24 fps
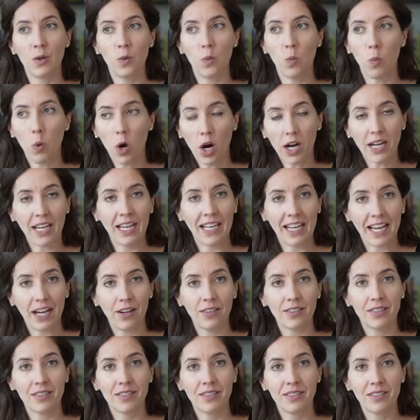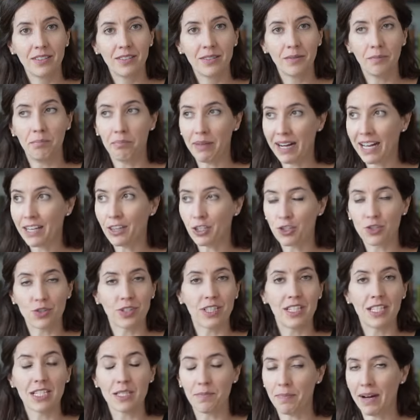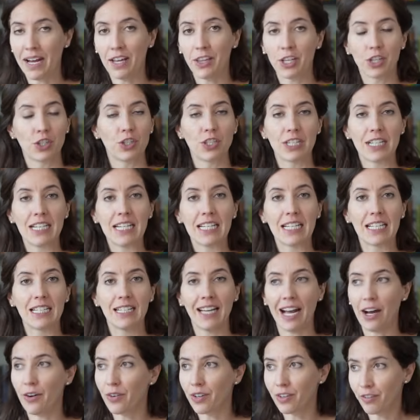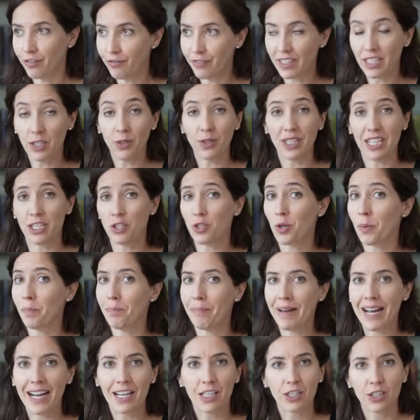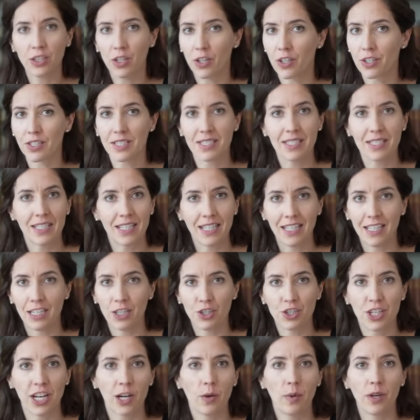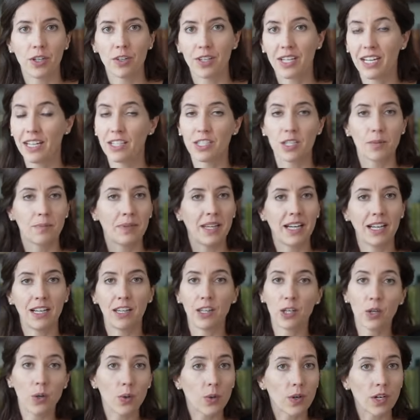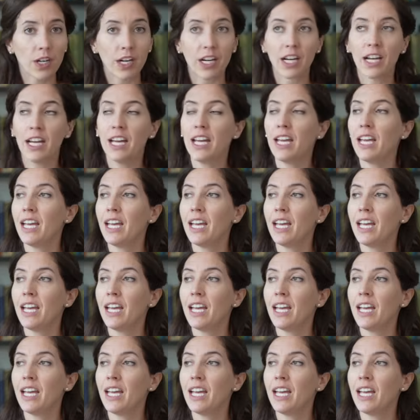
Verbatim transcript: Walking out by the trees, by the creek, out in a field, in your backyard, sitting in a chair while your kids are playing in the corner,